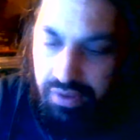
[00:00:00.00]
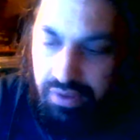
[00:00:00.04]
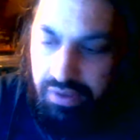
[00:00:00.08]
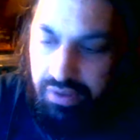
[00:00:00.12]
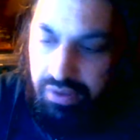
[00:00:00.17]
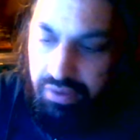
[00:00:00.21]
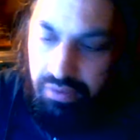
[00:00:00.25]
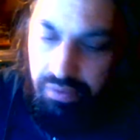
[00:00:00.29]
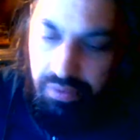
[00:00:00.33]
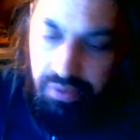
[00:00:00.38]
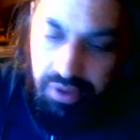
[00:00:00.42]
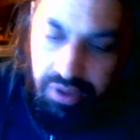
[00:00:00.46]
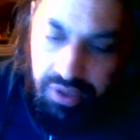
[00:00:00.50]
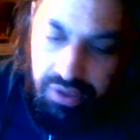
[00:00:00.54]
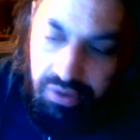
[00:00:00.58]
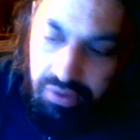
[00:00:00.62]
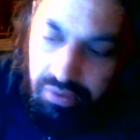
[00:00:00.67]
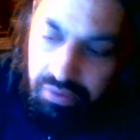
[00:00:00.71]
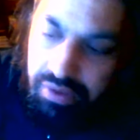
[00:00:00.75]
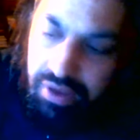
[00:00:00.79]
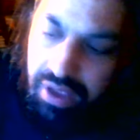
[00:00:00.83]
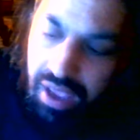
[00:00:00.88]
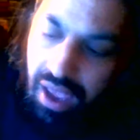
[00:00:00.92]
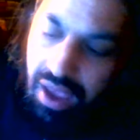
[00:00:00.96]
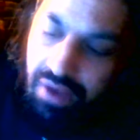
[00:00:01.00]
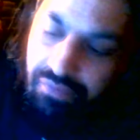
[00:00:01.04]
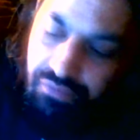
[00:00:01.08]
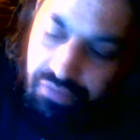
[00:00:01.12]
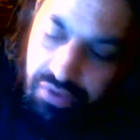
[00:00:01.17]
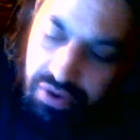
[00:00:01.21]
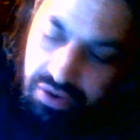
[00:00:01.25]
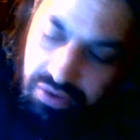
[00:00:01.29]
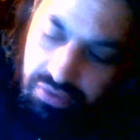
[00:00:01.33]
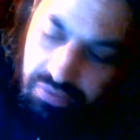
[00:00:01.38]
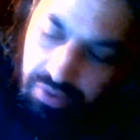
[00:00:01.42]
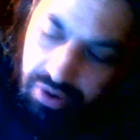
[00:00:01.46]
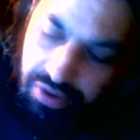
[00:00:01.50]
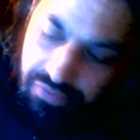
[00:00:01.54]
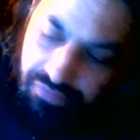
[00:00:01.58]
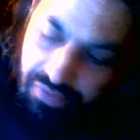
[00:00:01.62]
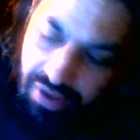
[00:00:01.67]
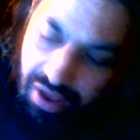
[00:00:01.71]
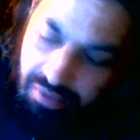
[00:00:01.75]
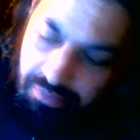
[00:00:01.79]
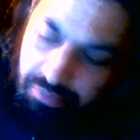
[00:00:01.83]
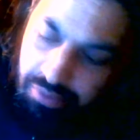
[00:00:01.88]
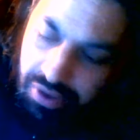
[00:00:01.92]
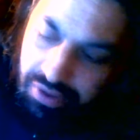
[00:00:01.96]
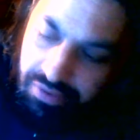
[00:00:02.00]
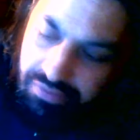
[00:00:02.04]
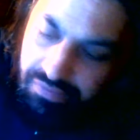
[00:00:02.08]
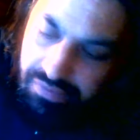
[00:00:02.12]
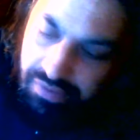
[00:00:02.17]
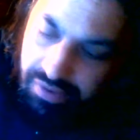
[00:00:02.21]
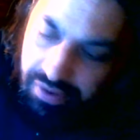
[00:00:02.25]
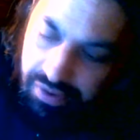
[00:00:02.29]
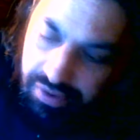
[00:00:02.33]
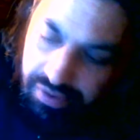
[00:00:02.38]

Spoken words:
really do get for your 25 bucks here.